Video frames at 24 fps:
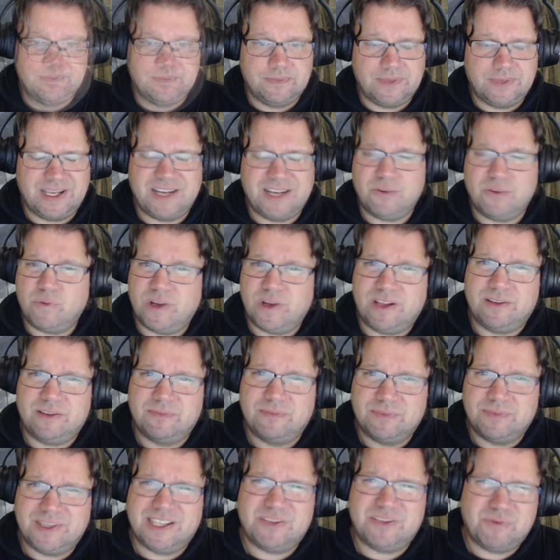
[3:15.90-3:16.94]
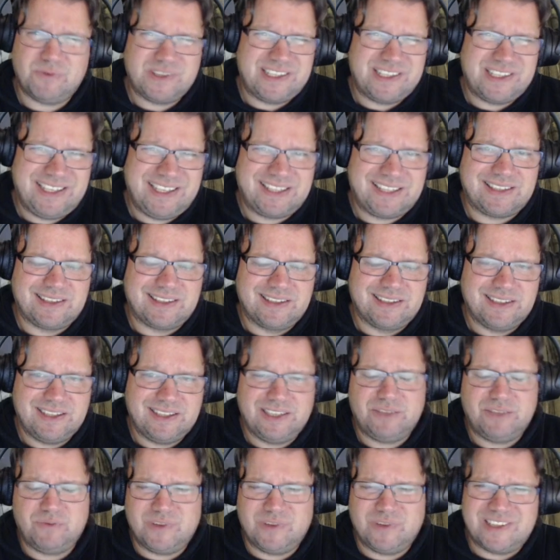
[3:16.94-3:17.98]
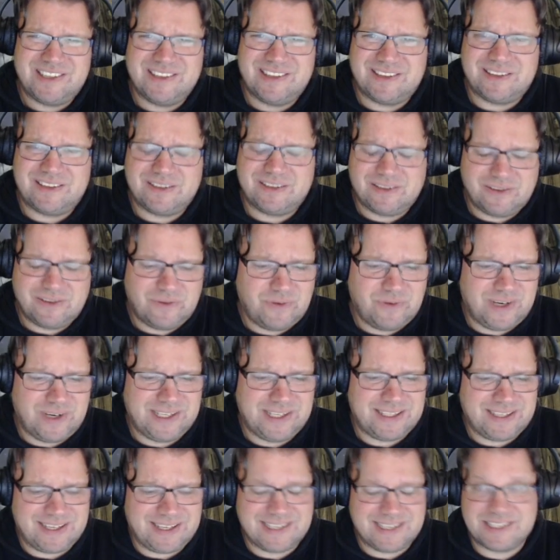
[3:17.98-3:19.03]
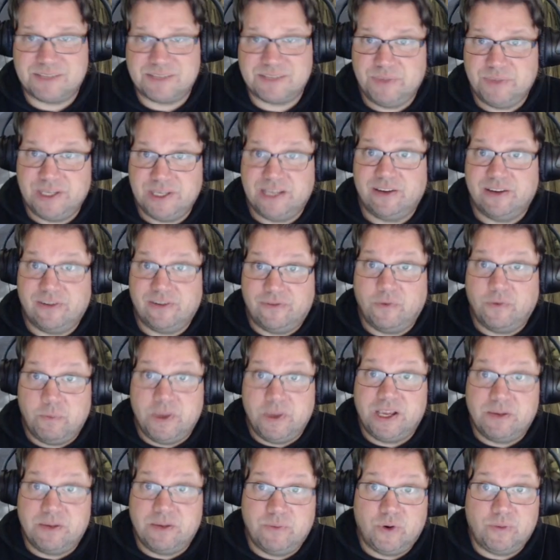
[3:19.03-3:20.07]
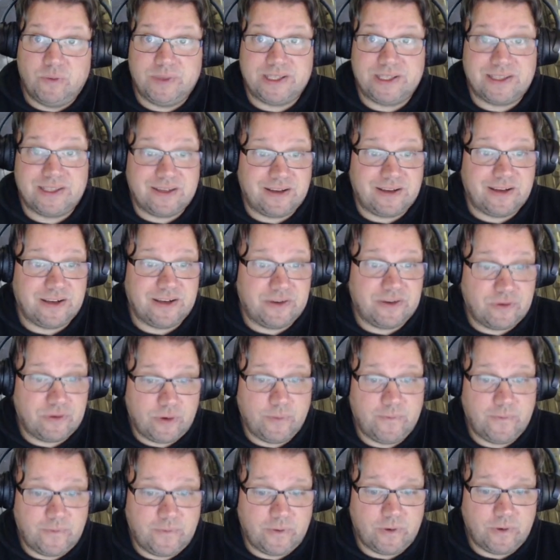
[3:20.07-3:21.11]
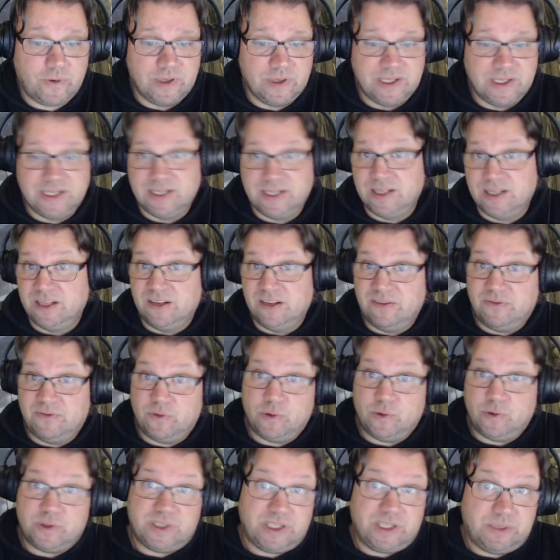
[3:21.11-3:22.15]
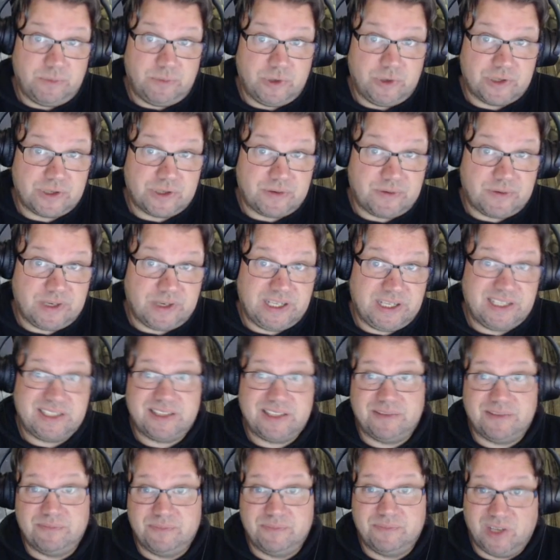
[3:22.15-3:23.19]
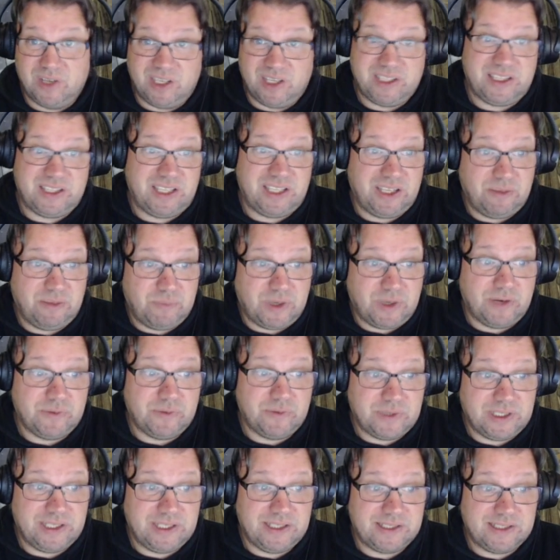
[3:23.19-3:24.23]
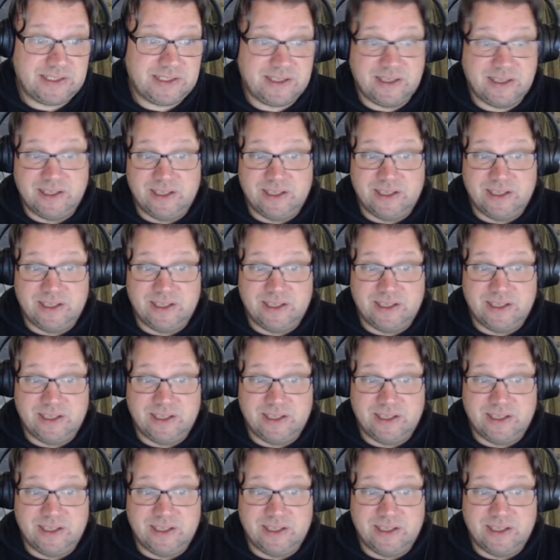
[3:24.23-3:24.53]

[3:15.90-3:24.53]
And well, that was it. It wasn't quite as big of a big moment than I had hoped for. 14 mercenaries, 19 bounties,